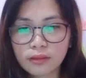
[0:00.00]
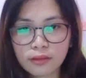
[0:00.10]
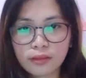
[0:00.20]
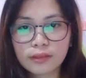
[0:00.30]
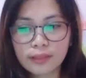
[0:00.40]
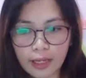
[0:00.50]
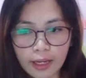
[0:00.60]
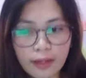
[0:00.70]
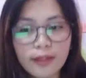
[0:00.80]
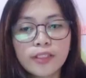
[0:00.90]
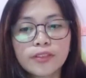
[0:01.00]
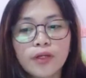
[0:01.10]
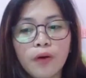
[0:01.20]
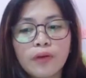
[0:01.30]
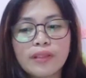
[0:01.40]
Yeah.
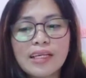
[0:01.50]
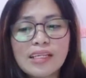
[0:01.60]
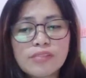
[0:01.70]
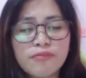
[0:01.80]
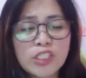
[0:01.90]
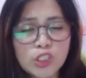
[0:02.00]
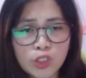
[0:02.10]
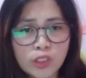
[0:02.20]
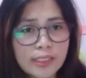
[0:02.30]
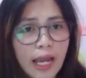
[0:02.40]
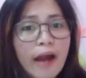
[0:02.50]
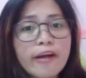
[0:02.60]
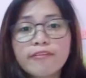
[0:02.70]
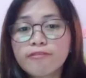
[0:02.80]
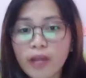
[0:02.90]
So these features
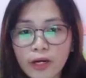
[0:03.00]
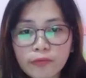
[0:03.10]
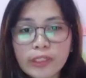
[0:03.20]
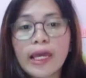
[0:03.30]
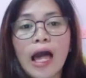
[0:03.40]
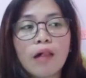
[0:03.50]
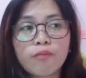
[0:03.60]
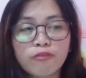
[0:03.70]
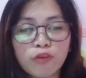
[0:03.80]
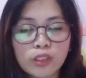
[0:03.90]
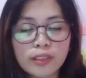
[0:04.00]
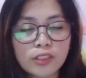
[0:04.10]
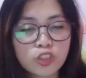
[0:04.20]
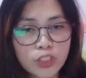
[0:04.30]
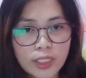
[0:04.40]
are very helpful
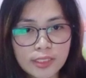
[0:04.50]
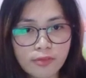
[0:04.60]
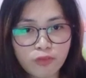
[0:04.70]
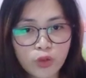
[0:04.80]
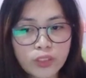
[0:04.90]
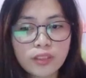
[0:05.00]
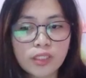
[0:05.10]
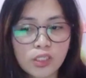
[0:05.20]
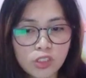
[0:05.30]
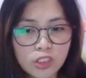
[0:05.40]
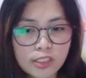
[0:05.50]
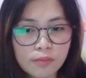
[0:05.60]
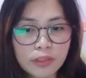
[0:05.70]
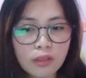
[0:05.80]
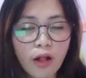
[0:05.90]
not just for the teachers
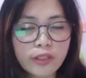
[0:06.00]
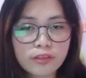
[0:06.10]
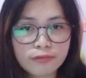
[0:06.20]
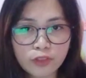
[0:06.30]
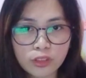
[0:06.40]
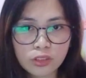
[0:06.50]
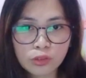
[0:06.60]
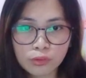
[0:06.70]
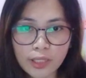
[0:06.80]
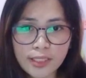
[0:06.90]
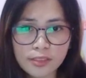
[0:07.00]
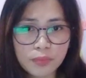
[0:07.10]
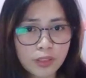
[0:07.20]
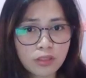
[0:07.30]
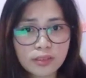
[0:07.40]
but also for the students
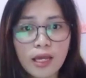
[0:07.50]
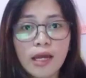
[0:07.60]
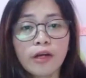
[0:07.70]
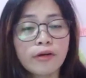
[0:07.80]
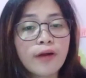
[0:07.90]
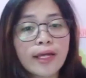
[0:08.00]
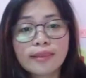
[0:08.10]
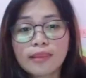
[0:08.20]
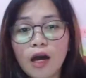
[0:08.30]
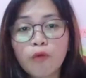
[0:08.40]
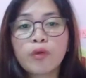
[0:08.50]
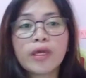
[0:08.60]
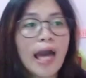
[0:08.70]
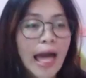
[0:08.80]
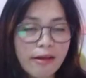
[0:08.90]
because right now we
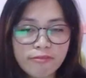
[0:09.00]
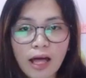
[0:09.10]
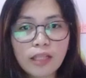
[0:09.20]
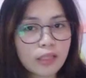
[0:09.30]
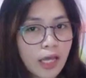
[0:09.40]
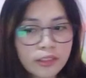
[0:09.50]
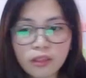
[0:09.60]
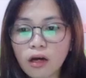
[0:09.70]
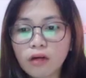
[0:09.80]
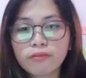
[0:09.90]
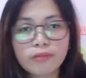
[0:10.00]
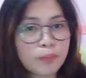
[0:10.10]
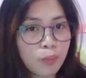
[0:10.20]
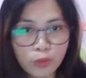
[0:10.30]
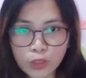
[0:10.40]
have a lot of
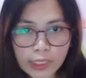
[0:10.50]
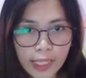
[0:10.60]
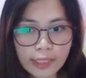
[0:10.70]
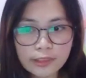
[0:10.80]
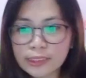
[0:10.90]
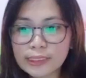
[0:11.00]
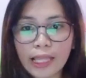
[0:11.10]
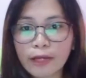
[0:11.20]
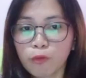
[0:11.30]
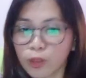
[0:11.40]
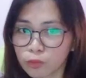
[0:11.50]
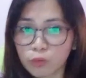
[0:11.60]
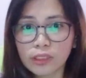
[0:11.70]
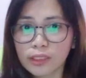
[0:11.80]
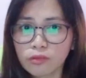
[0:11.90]
reporting just like what we
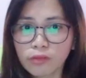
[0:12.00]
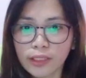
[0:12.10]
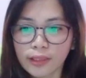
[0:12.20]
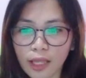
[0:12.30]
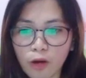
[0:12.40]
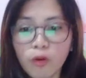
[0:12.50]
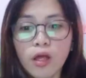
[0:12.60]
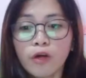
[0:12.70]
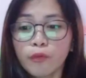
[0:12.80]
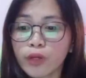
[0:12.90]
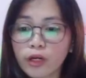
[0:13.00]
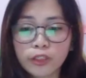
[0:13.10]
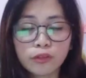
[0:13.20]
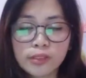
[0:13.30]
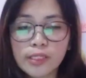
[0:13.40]
did right now. We are
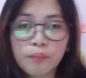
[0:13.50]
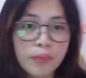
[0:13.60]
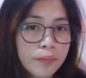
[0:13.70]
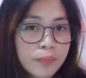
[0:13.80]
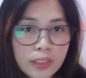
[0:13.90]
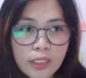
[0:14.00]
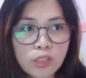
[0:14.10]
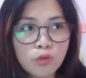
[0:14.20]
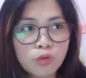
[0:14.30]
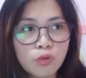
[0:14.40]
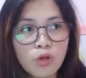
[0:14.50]
using PPT to